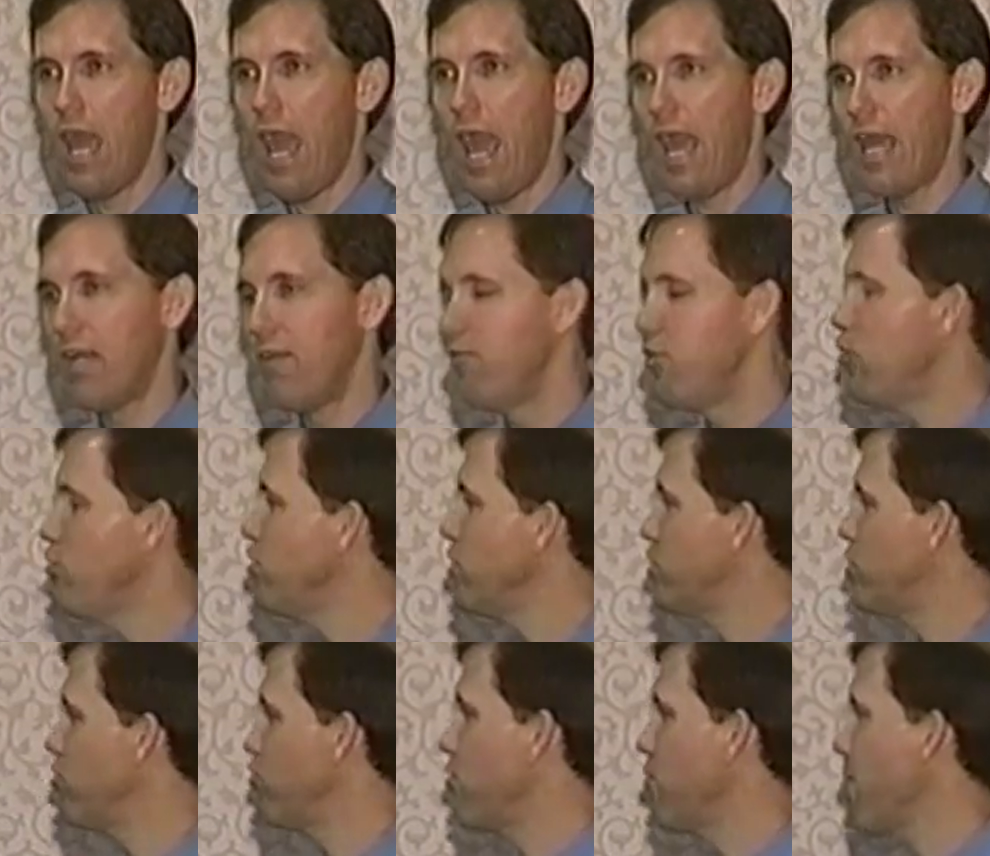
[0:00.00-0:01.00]
And if you
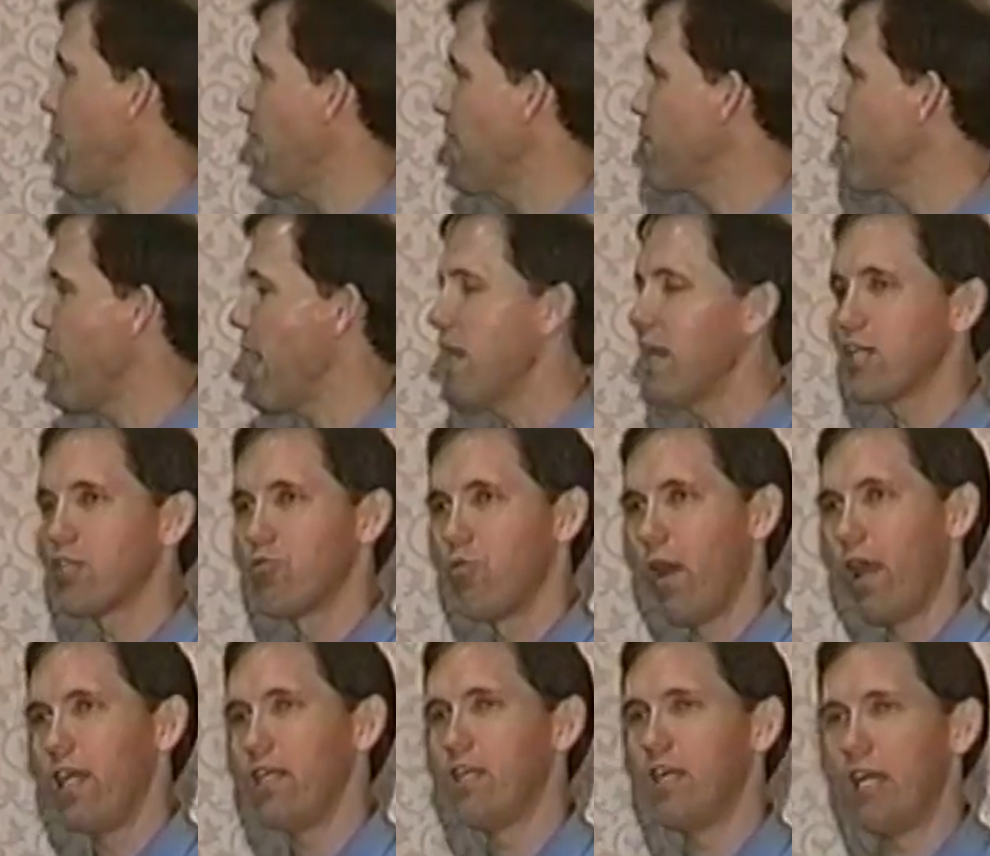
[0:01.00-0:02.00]
just do the mathematics
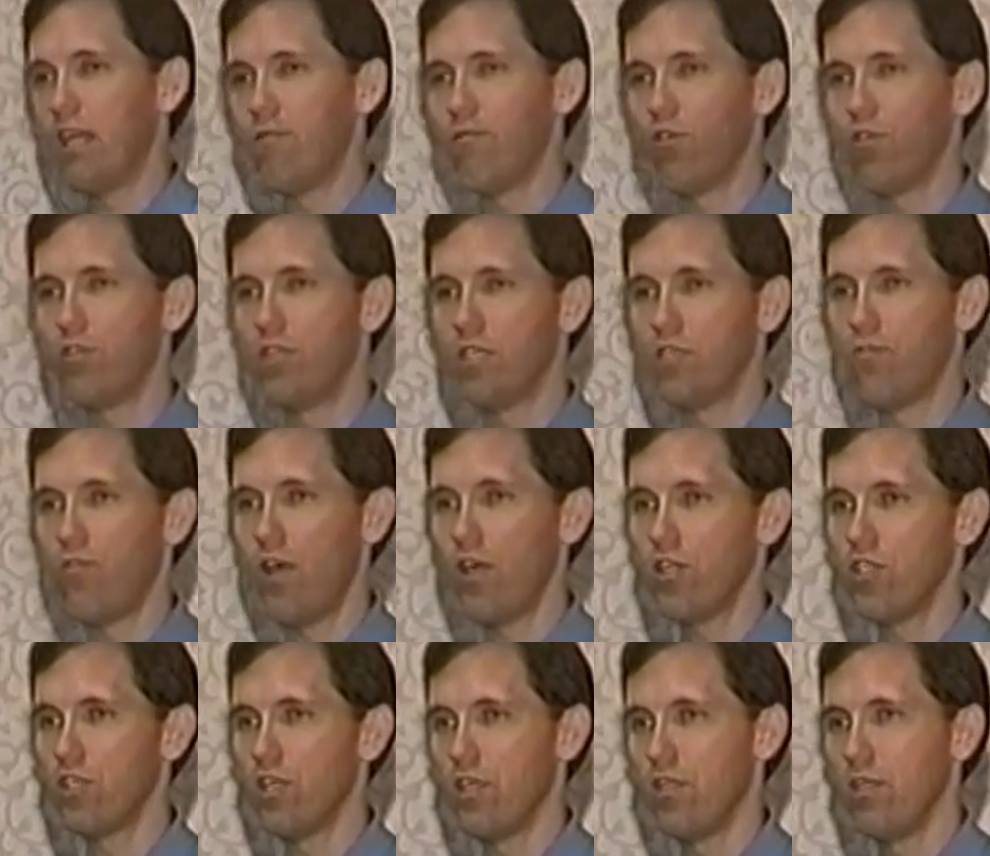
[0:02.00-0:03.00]
right to invert this
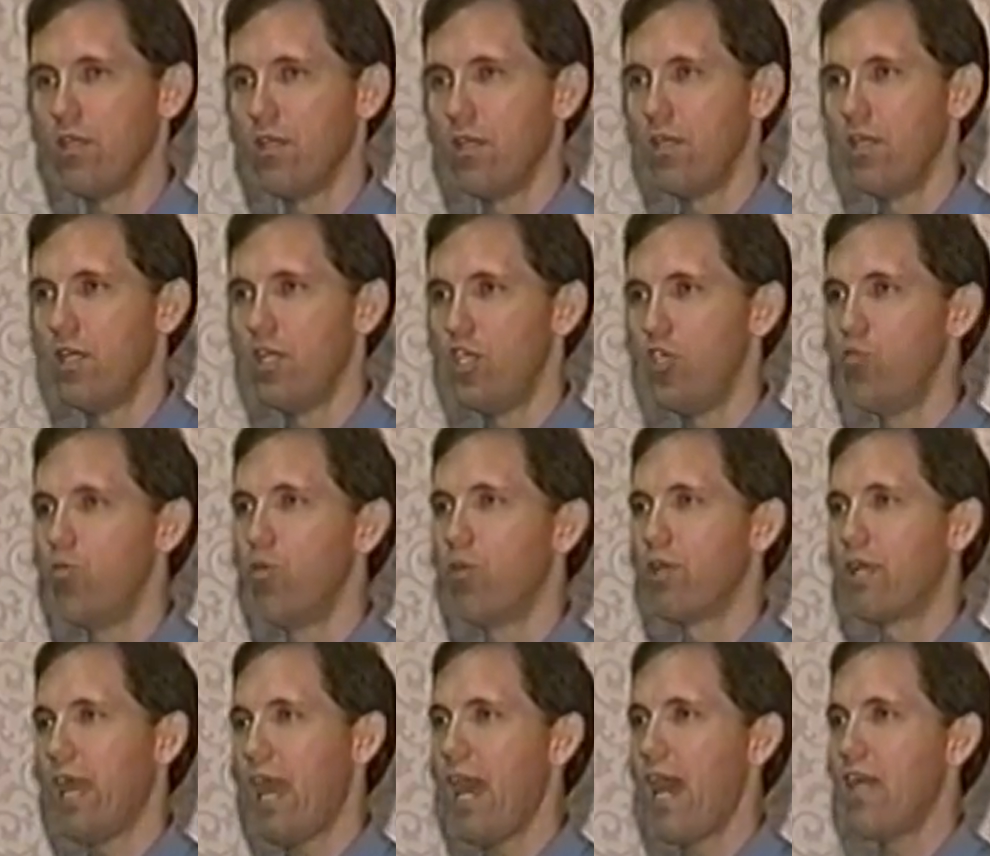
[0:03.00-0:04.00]
function, you will
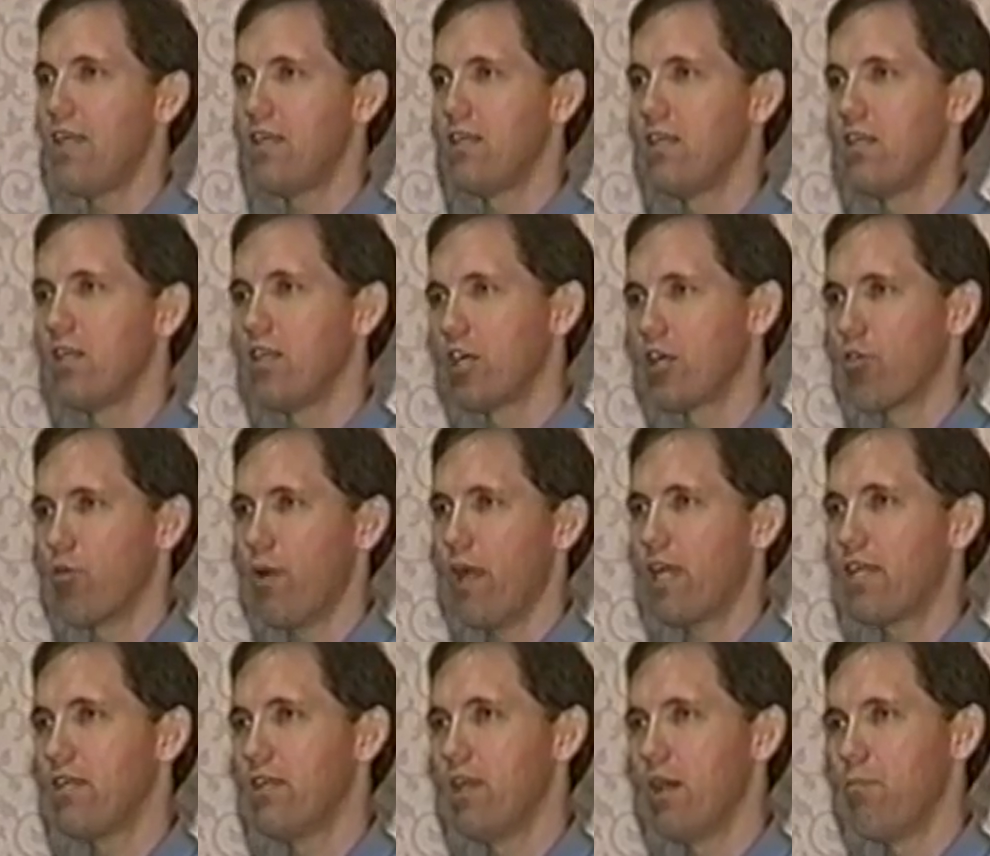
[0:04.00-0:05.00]
get the
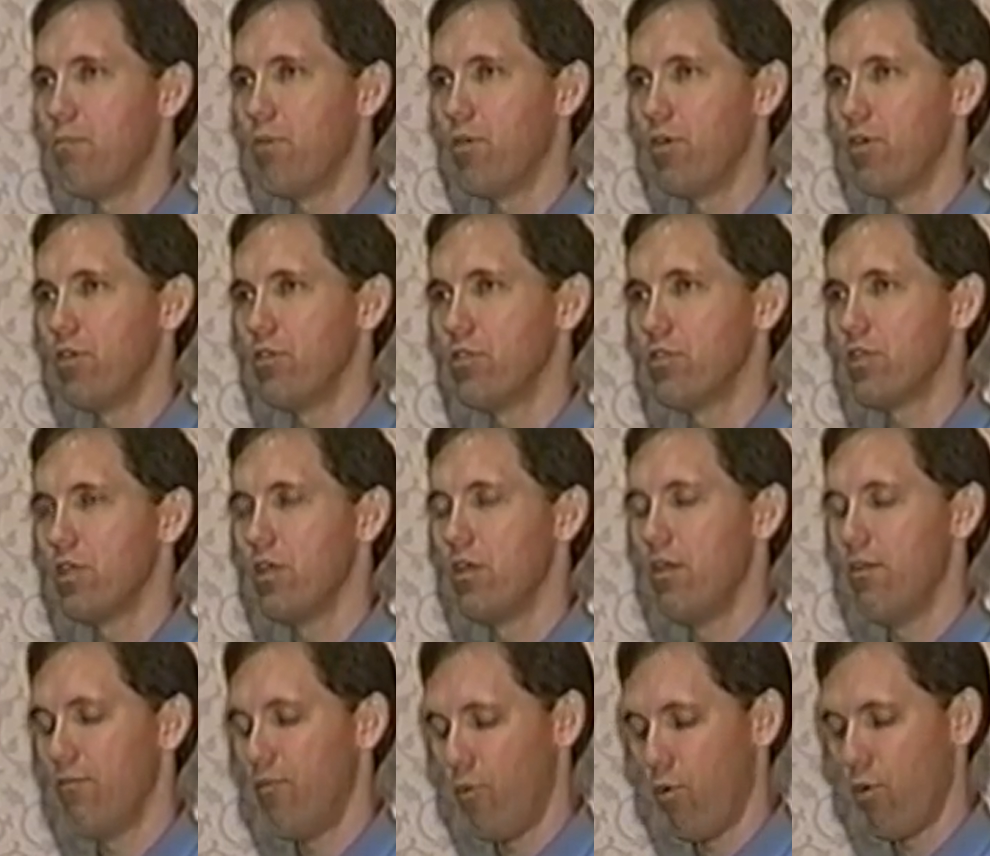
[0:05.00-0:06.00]
correct numbers
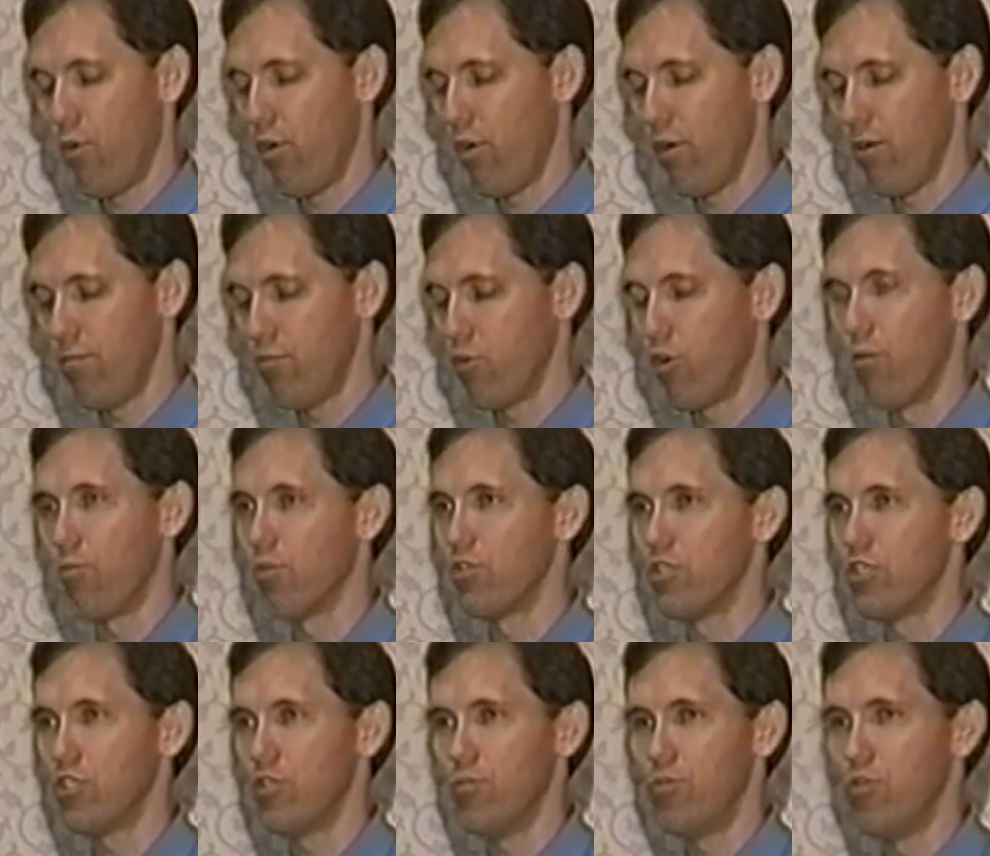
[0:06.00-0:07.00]
for normal
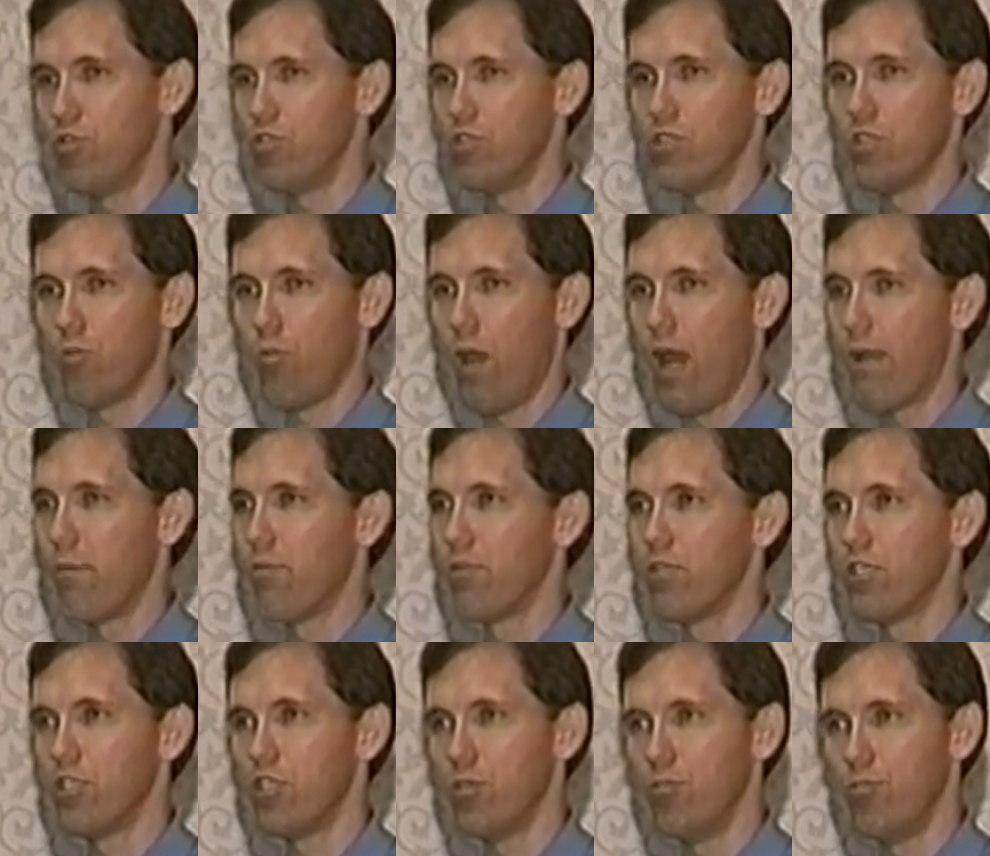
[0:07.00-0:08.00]
distributions and Weibull
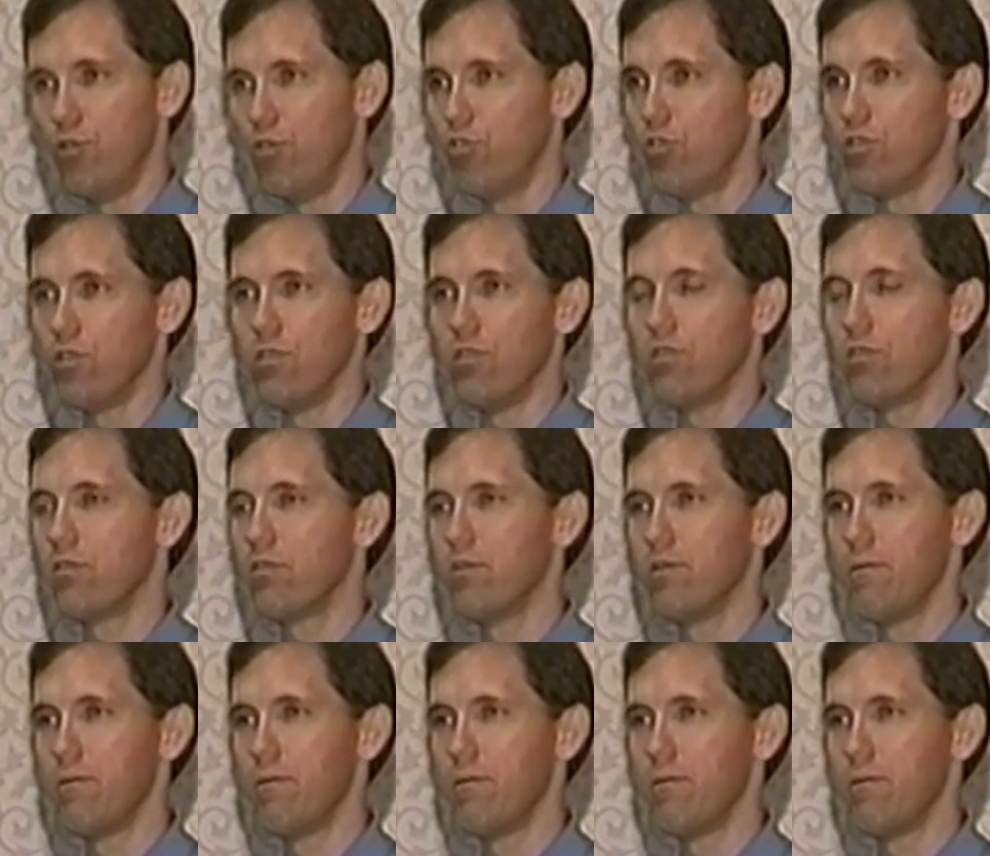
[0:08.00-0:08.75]
distributions